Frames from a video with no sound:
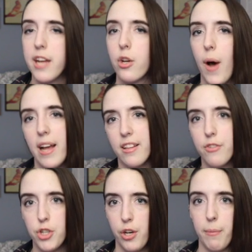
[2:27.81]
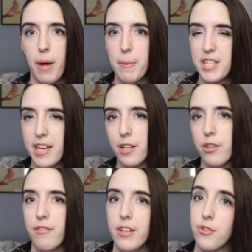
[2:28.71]
I know I love sharing my
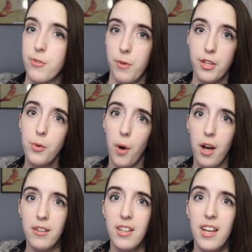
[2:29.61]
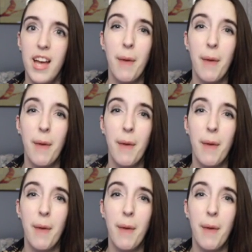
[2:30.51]
botanical adventures with you all.